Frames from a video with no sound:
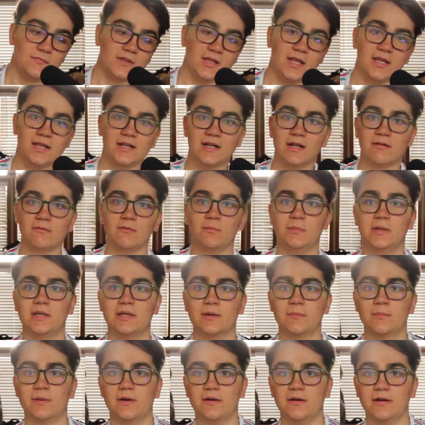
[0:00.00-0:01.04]
And I will be
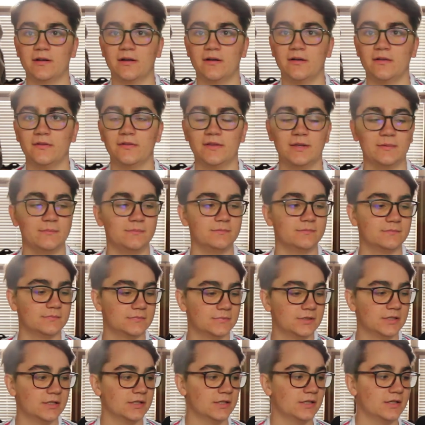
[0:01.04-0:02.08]
comparing all of them
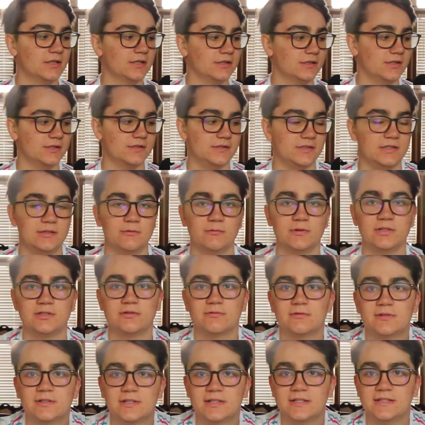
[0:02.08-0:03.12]
to see which
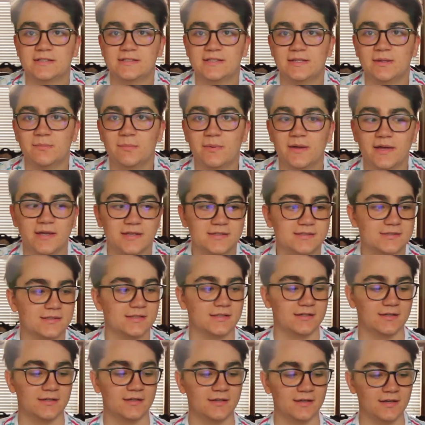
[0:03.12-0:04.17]
one is the best.
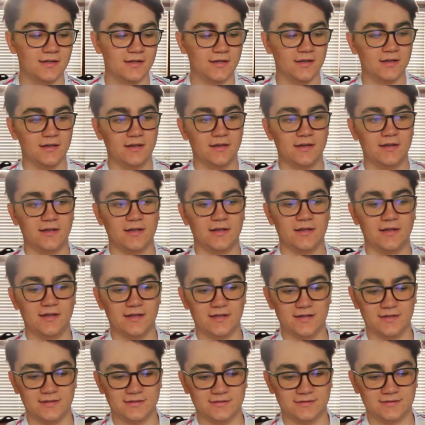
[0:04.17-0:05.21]

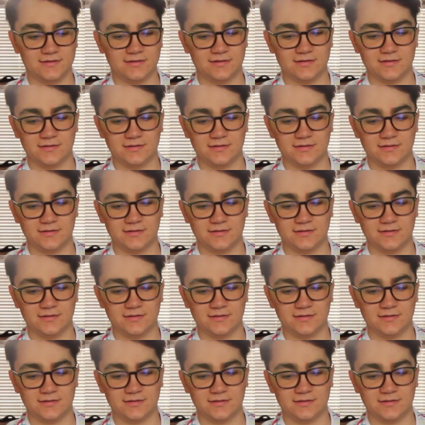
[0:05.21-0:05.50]
And